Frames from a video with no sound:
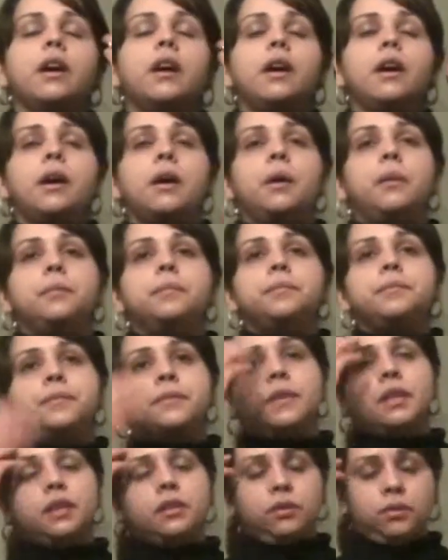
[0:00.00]
And
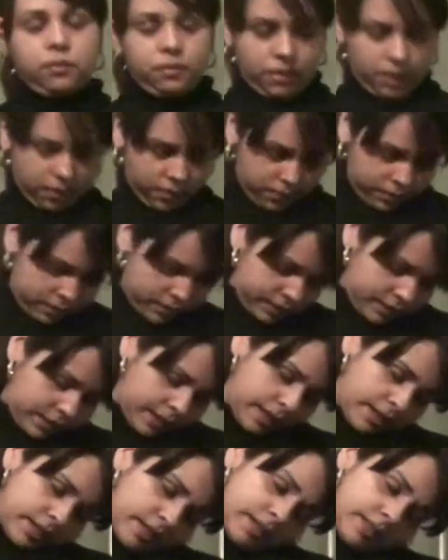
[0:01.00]
to the other
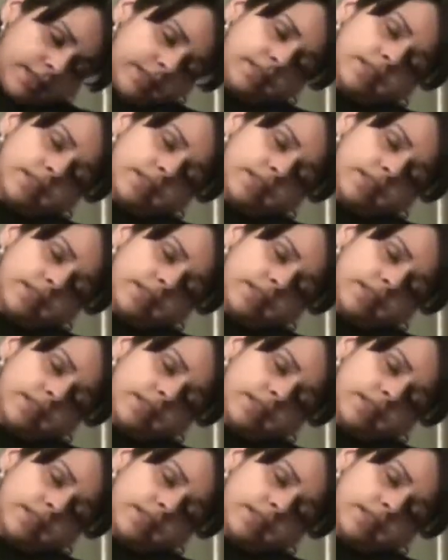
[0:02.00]
side like